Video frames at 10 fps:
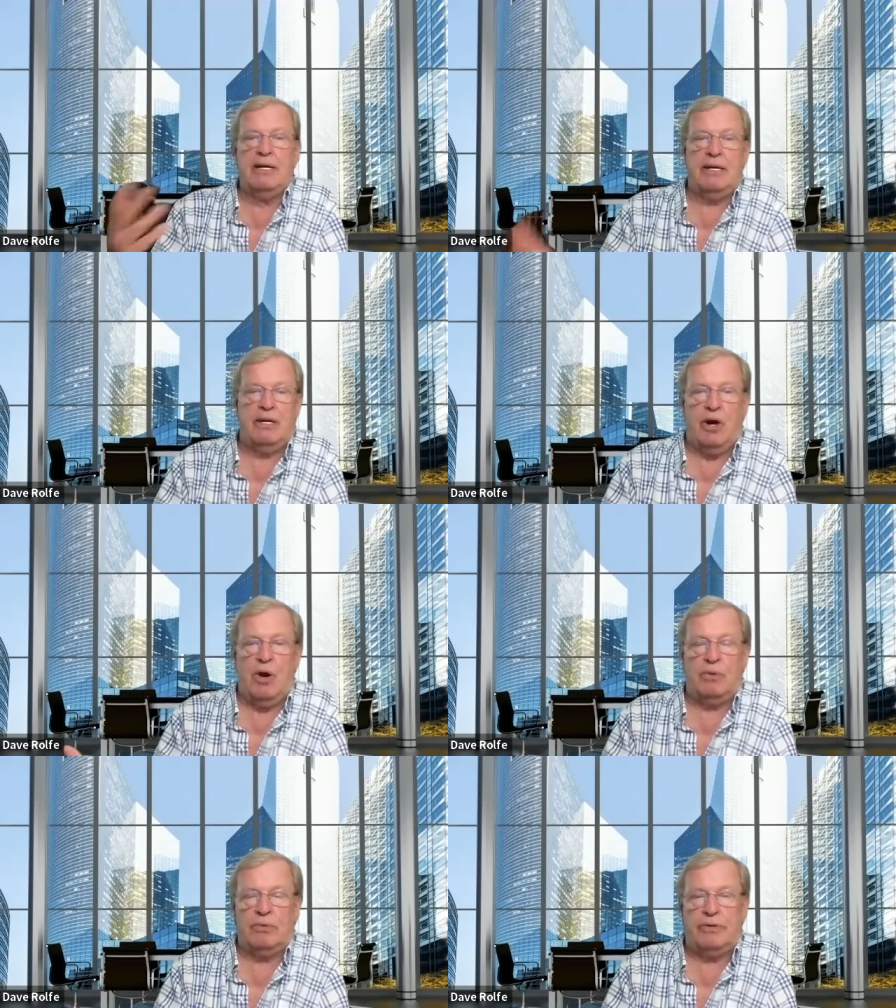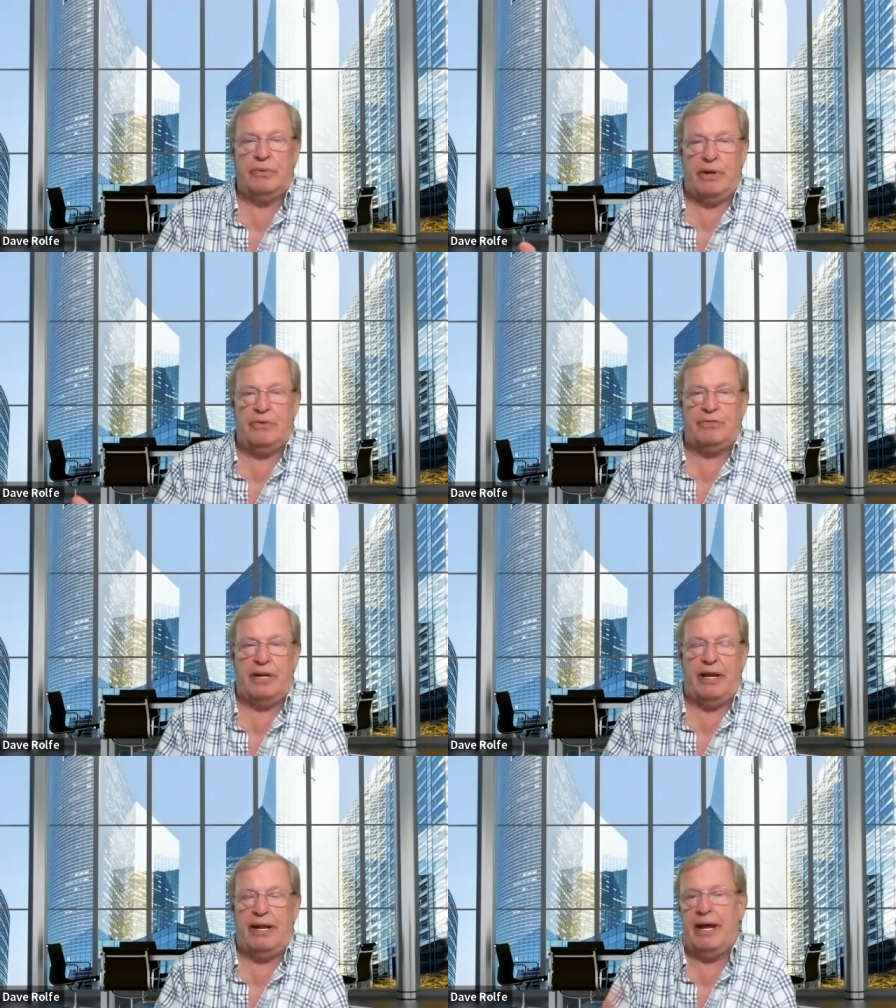You know, do you
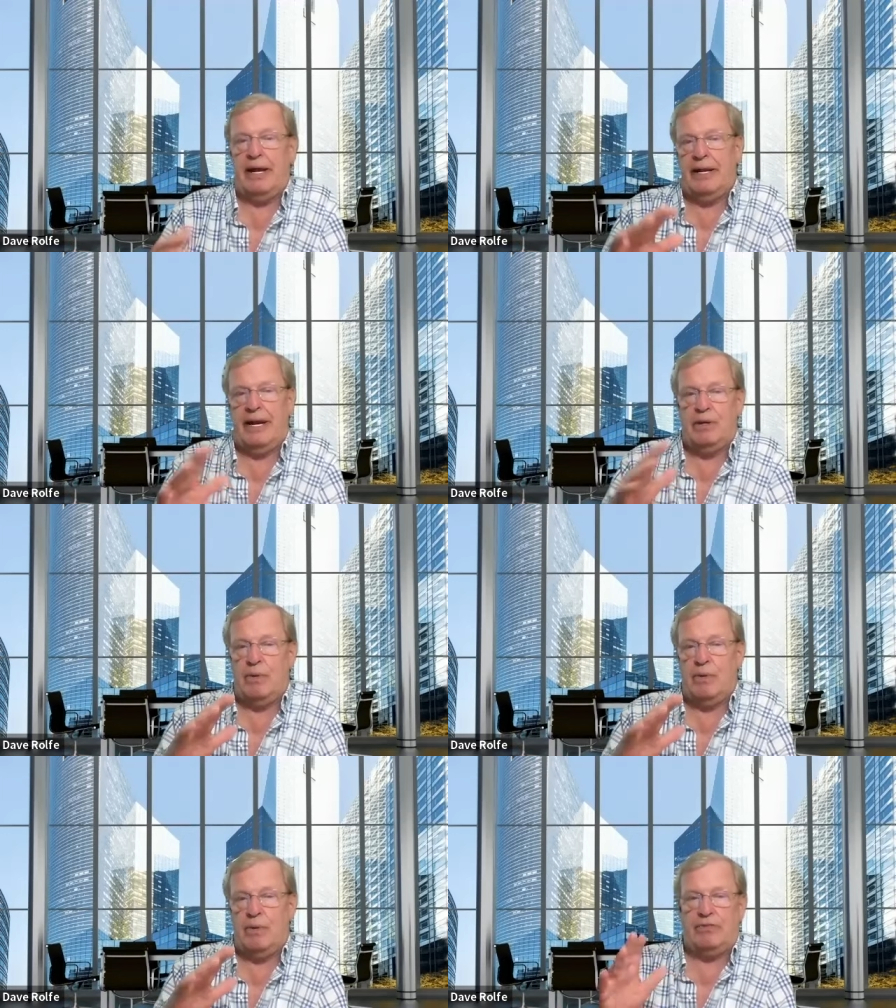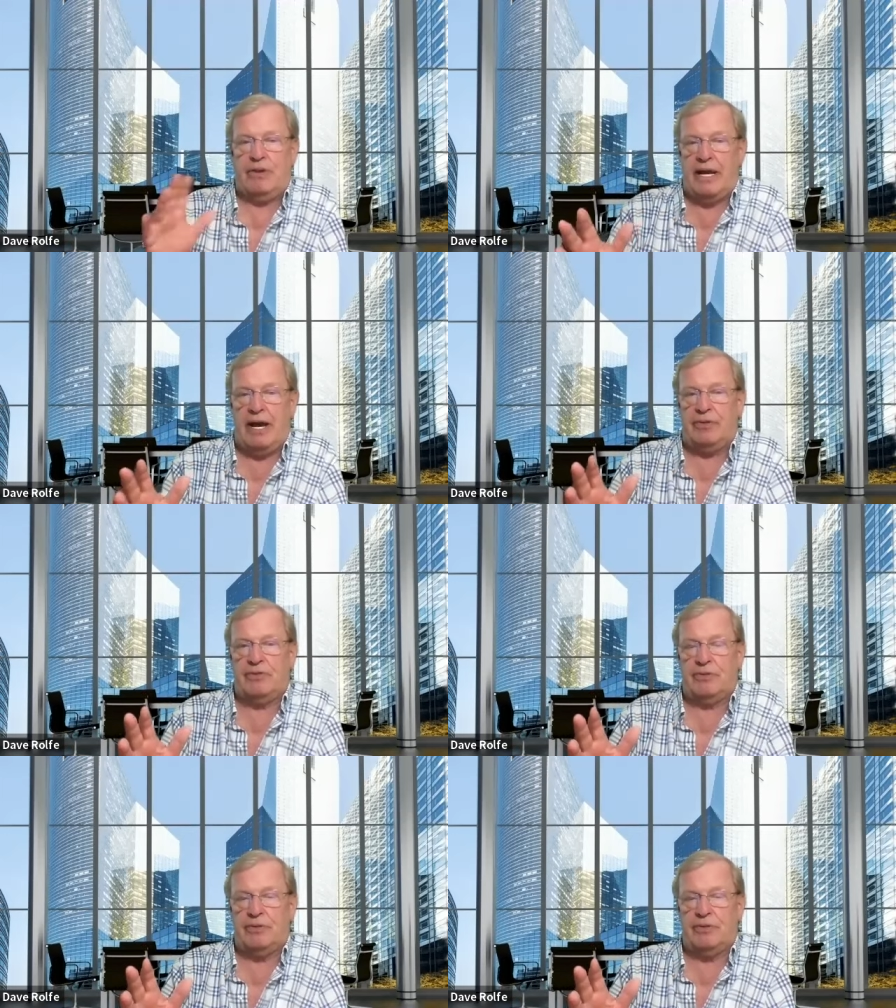understand that? And then they would say
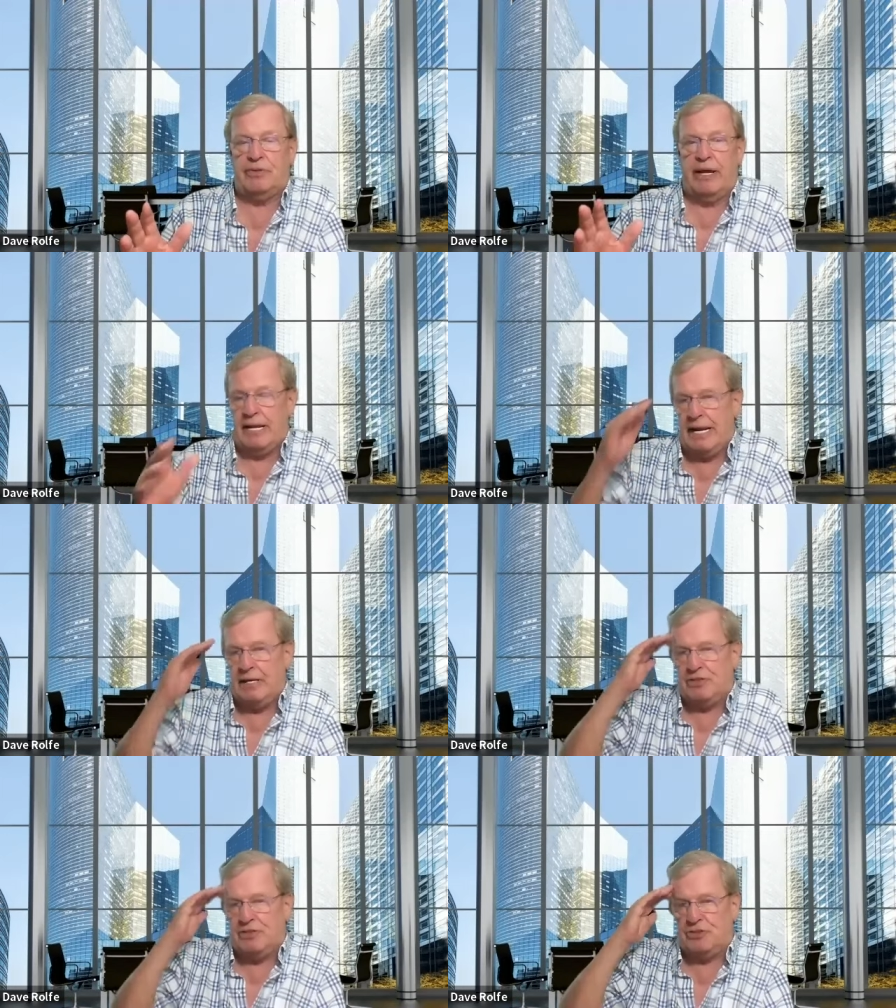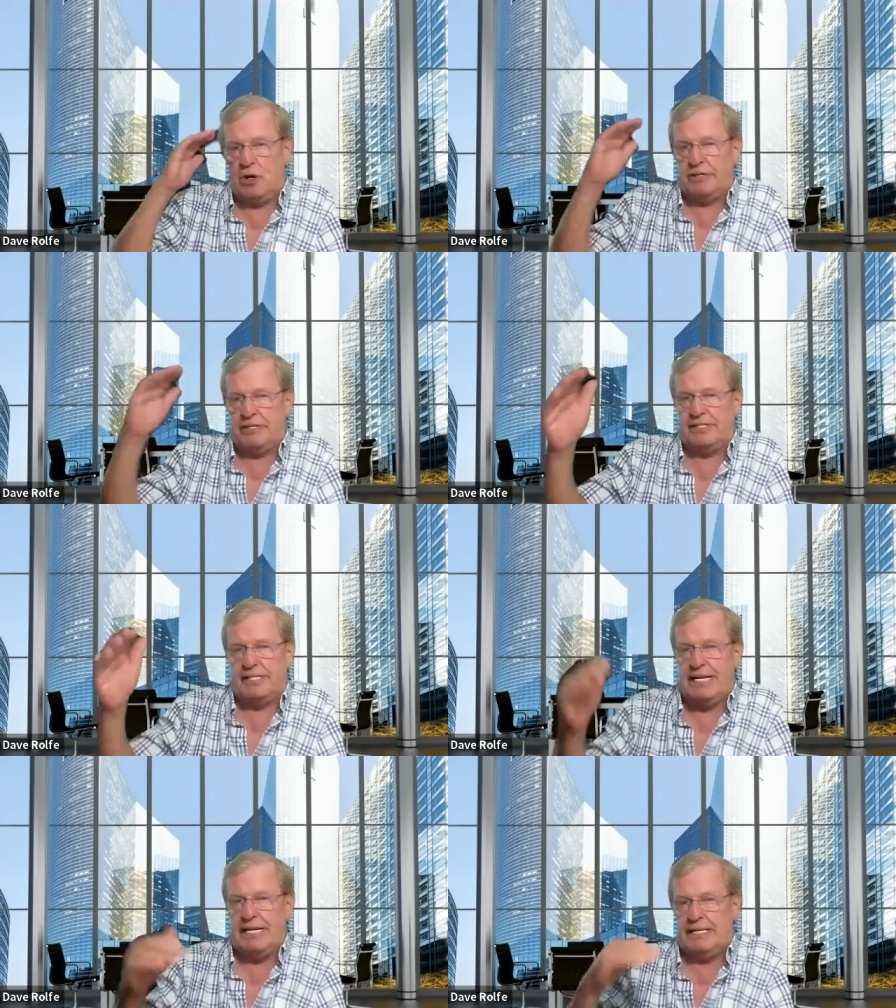yes. And then they'd start to
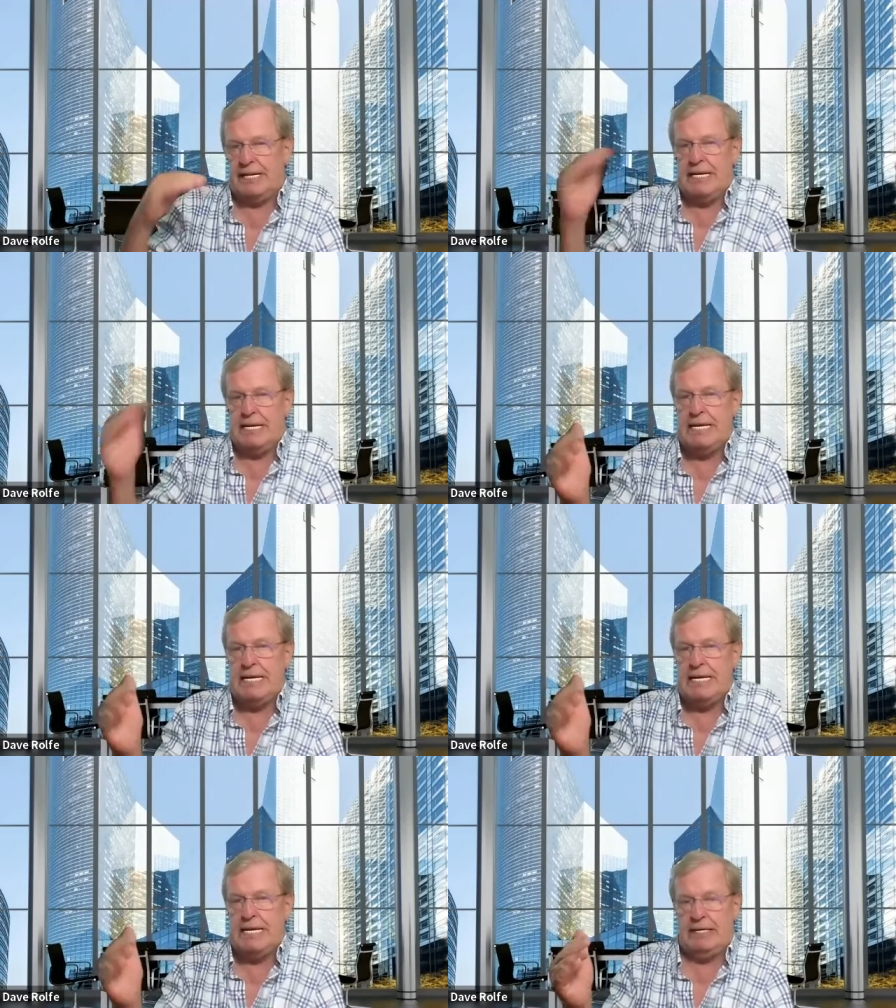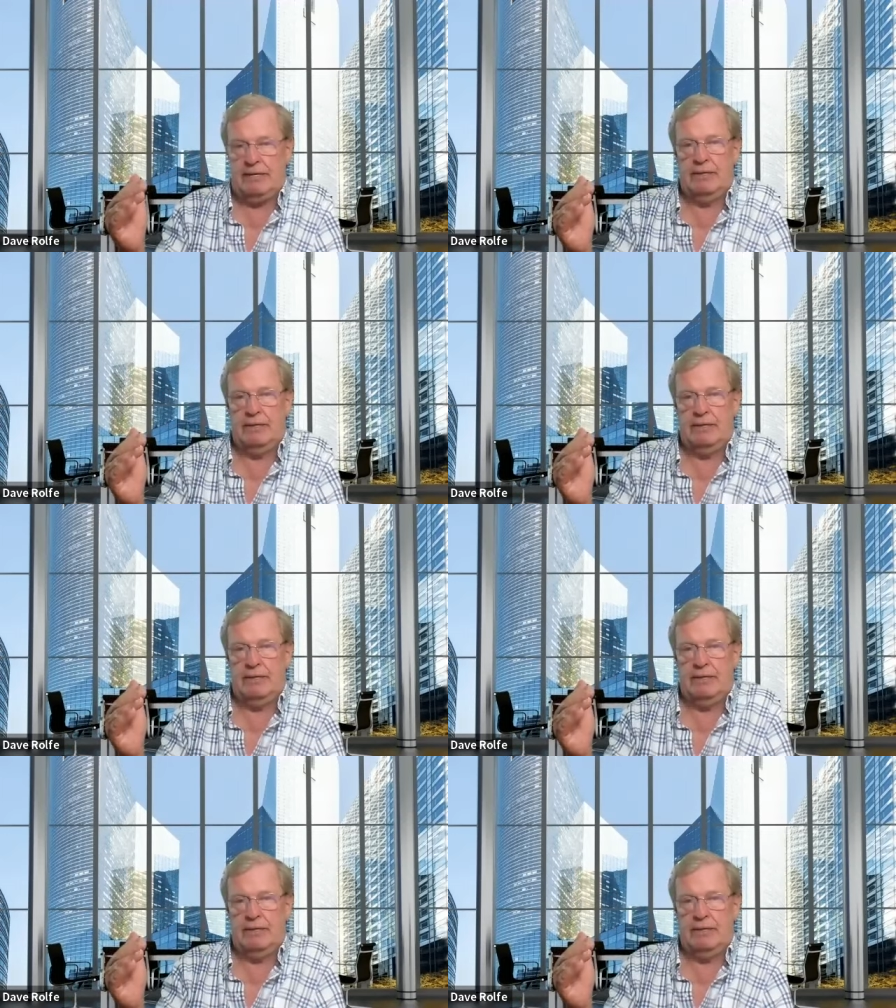see the need